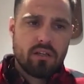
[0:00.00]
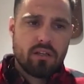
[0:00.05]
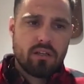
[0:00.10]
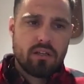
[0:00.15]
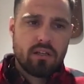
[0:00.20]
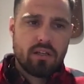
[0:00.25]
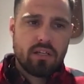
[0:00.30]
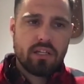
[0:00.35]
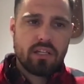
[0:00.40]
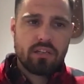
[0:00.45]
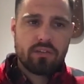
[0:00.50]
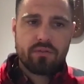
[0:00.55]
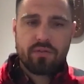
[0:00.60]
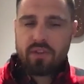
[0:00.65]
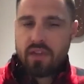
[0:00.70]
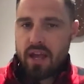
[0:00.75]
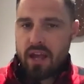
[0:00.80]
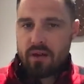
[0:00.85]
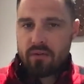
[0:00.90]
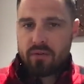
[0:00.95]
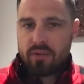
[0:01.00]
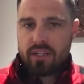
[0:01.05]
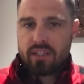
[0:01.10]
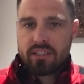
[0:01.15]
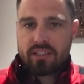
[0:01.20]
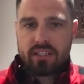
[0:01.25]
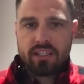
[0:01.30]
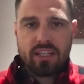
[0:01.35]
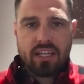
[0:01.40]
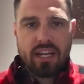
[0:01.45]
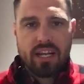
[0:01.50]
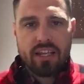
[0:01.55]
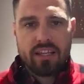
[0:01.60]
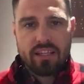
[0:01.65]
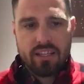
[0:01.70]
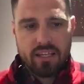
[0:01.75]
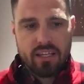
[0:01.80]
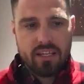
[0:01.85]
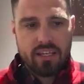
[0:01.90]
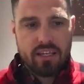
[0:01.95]
And it's for that reason that I
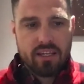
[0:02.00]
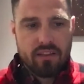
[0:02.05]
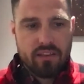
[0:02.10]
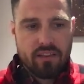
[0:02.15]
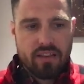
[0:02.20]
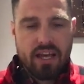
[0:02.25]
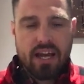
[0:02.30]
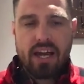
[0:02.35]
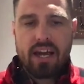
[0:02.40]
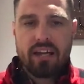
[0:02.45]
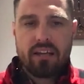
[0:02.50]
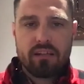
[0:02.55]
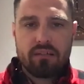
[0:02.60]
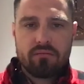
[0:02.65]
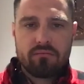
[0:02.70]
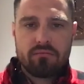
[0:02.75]
think that,